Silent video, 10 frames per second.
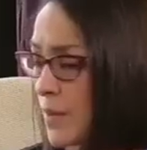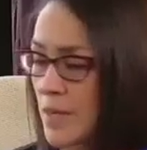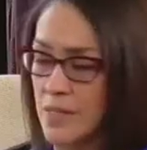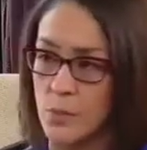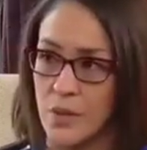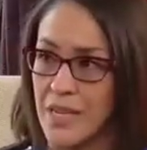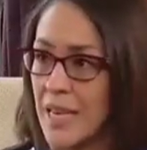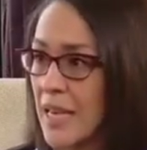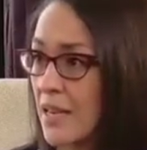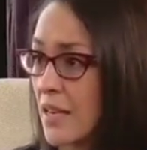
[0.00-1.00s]
maybe it's
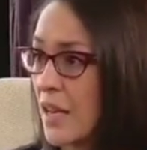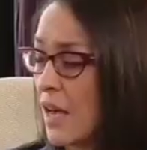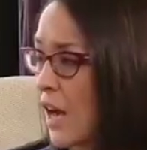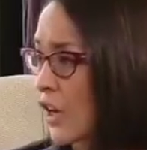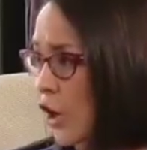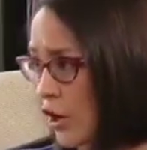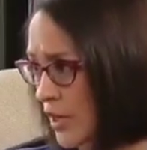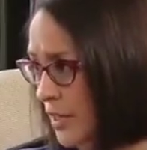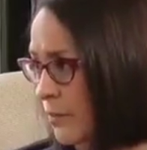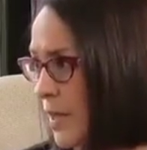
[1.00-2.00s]
putting in a
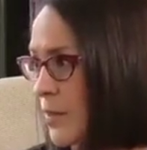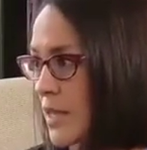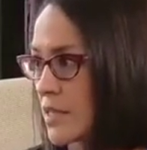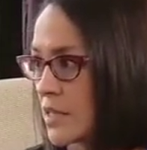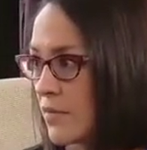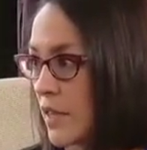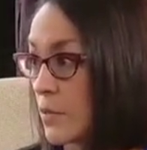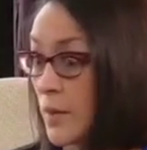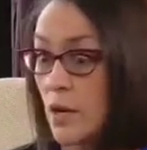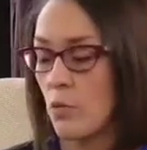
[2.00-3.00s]
garden. Maybe it's
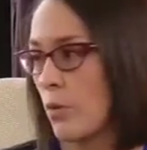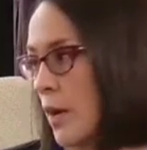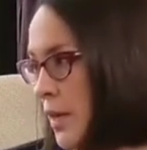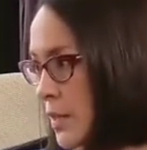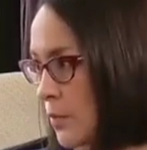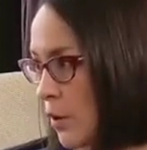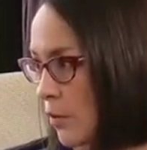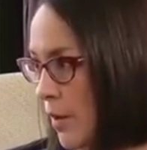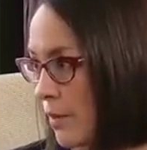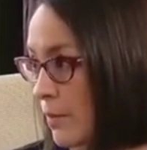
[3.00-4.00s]
developing a robotics
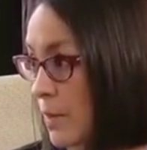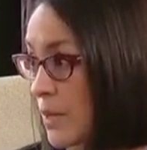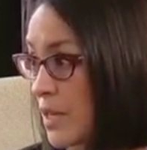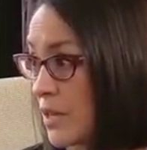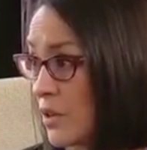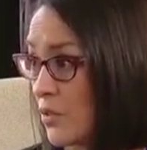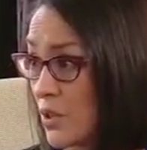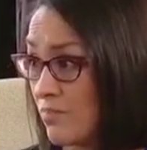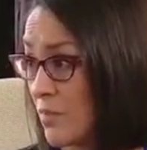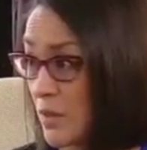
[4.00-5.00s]
program. Maybe, you know,
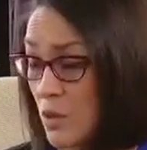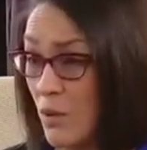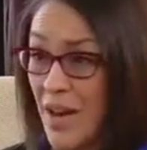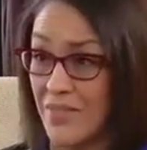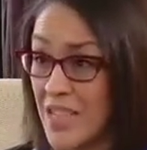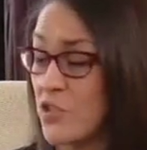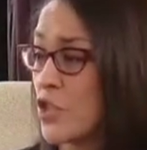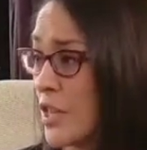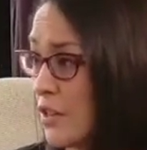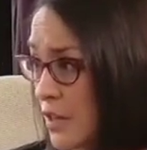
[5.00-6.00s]
you, you have an
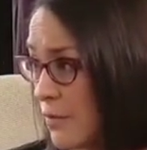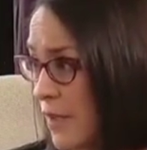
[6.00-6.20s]
engineer in the